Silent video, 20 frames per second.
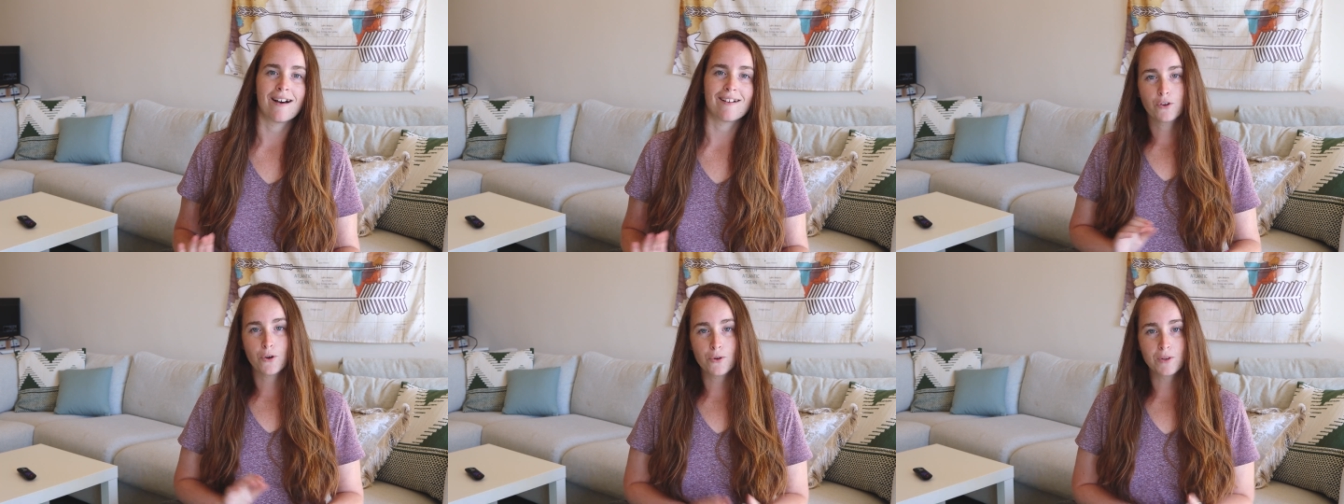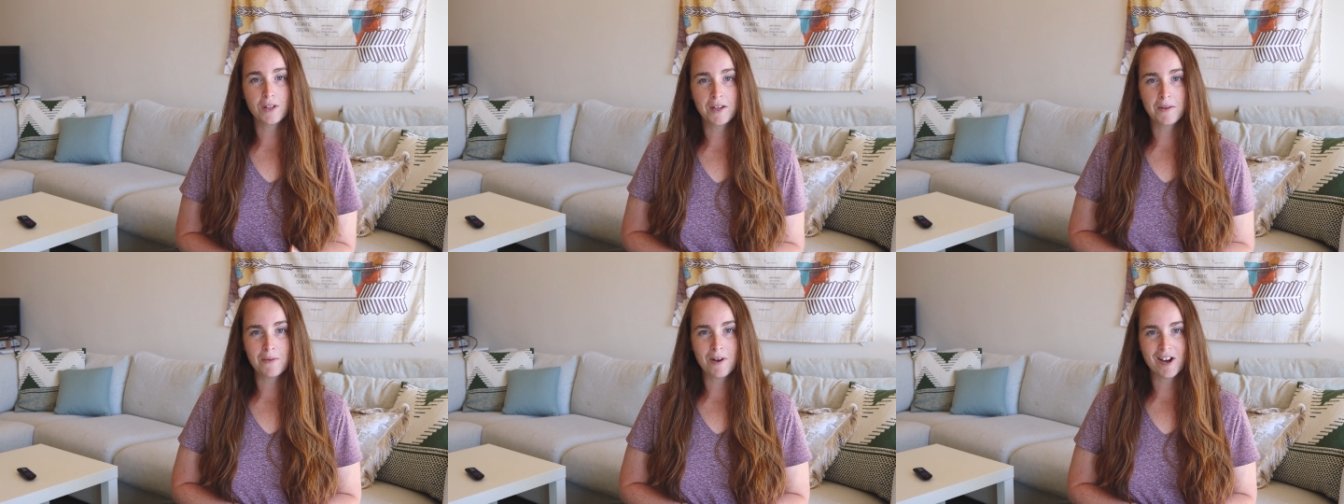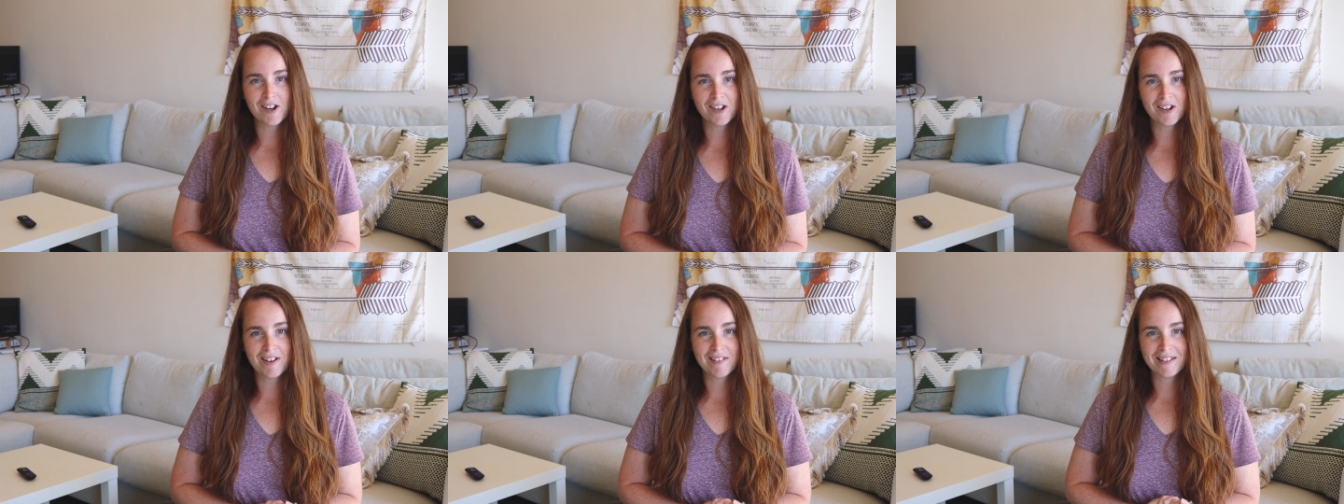Cooling
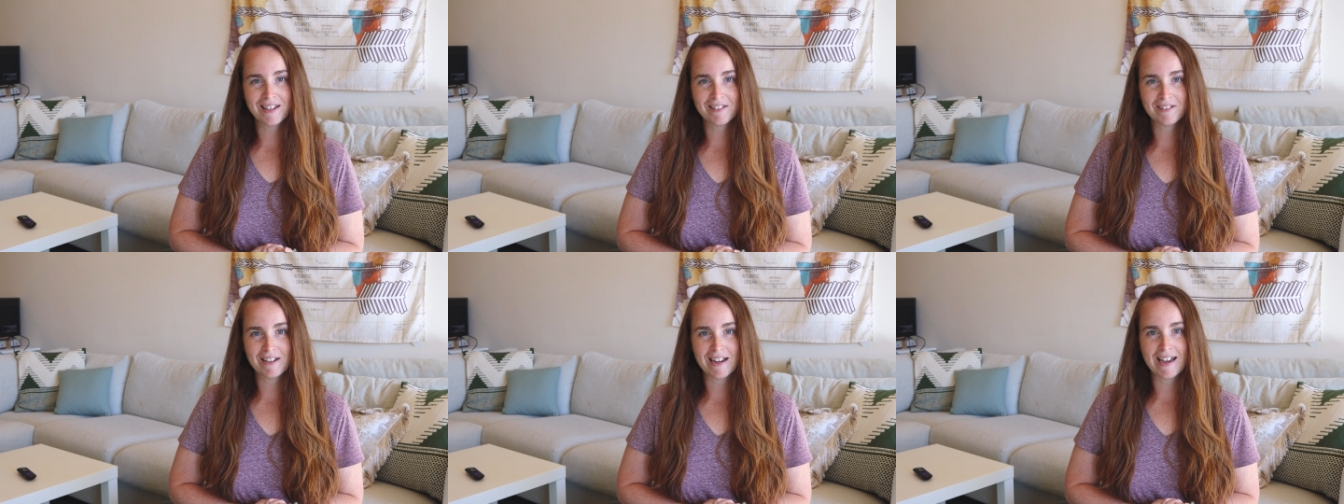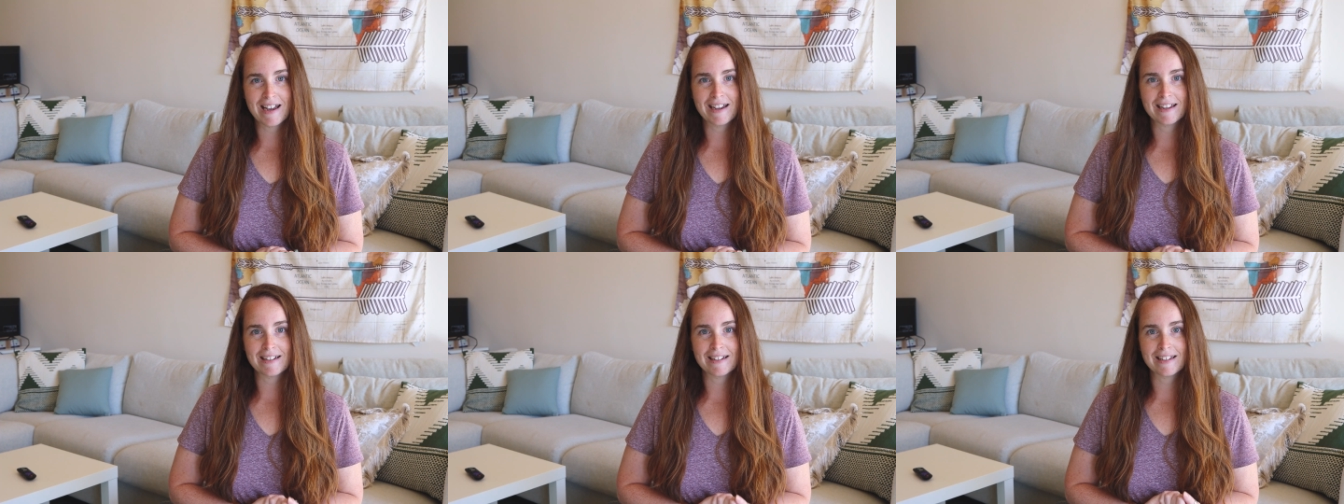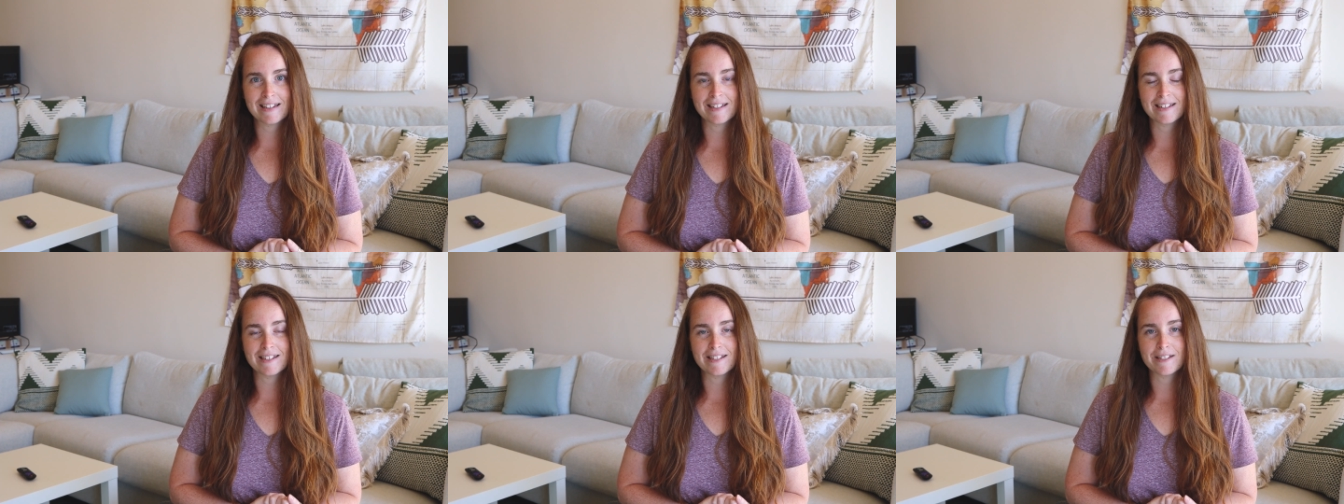water, on the other hand,
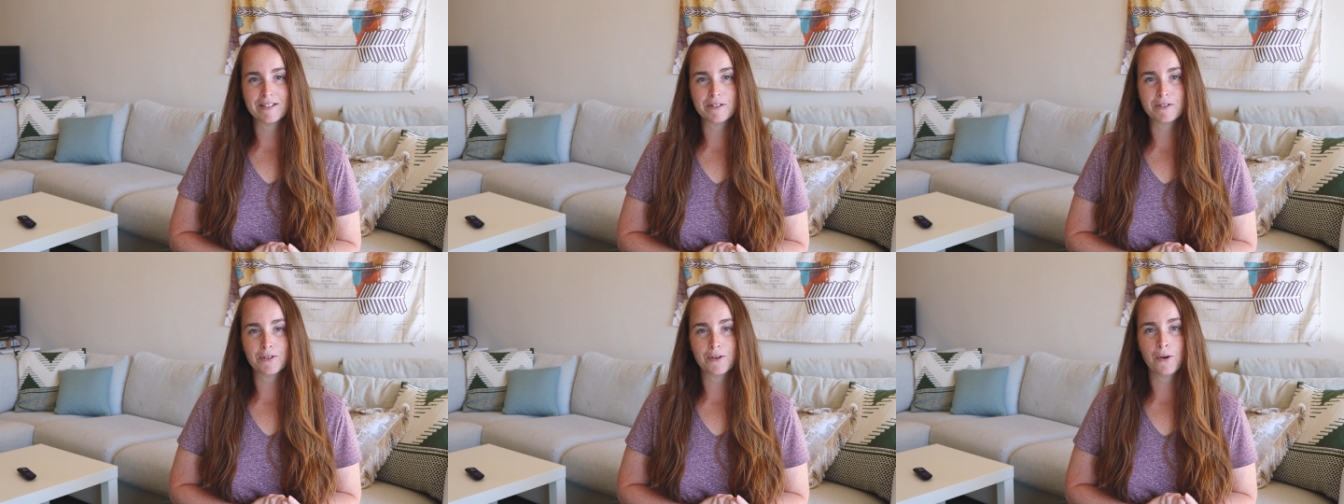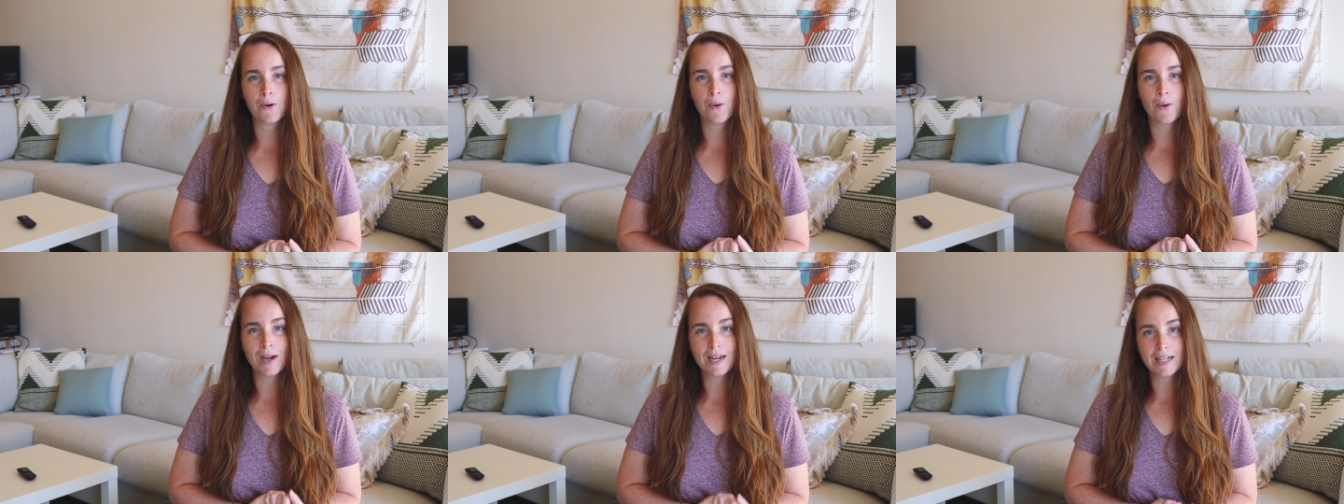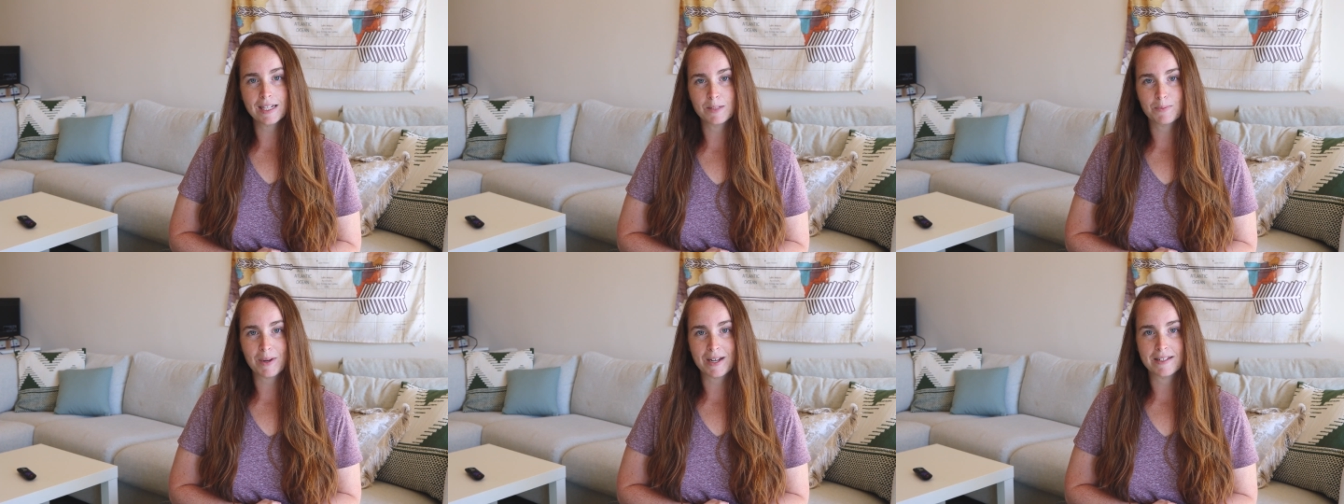is quite
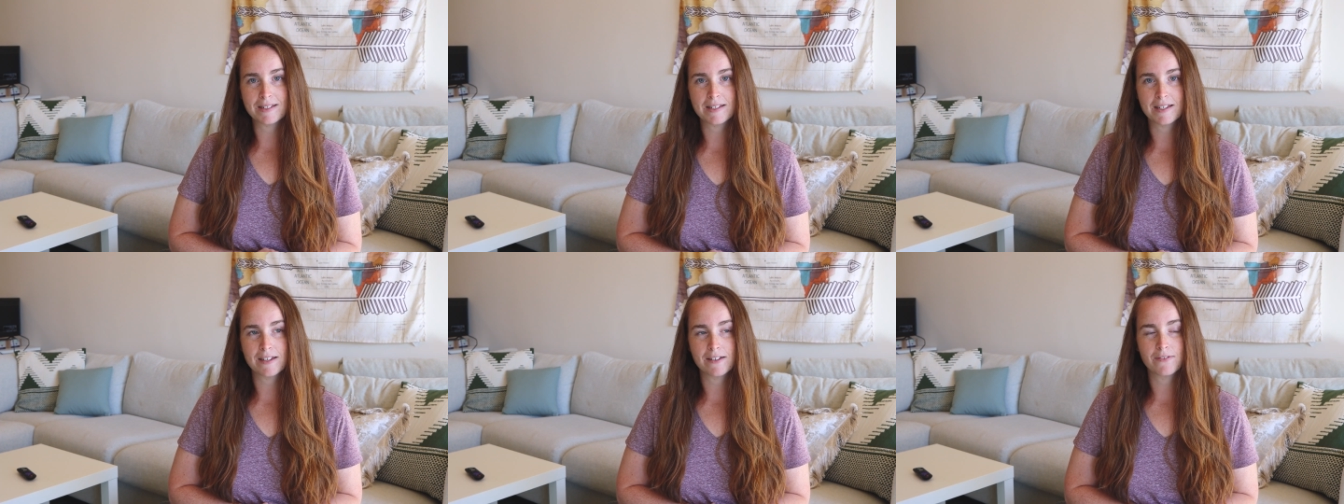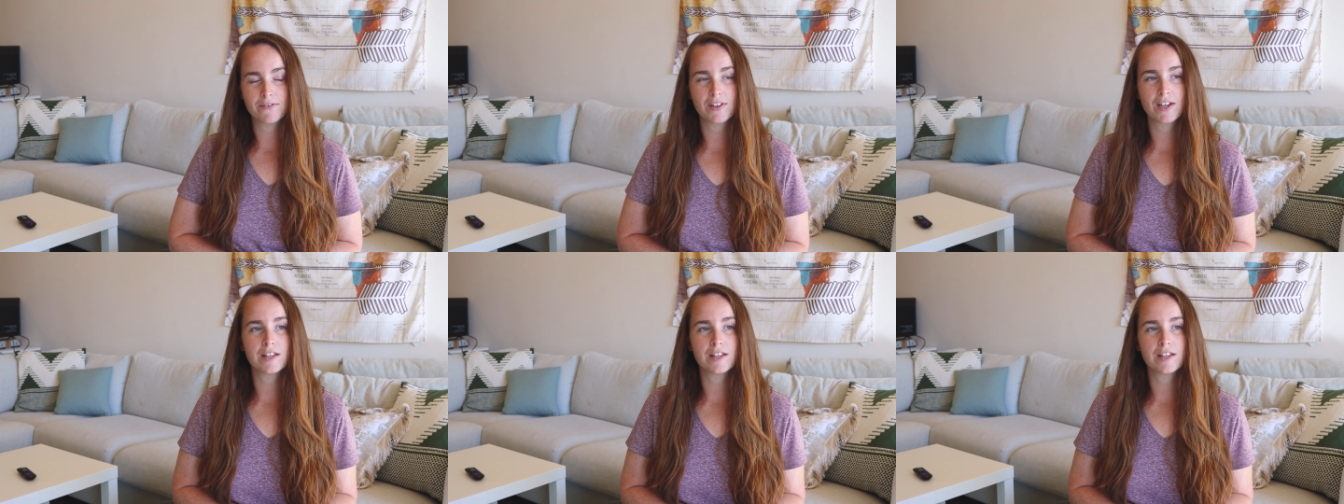expensive.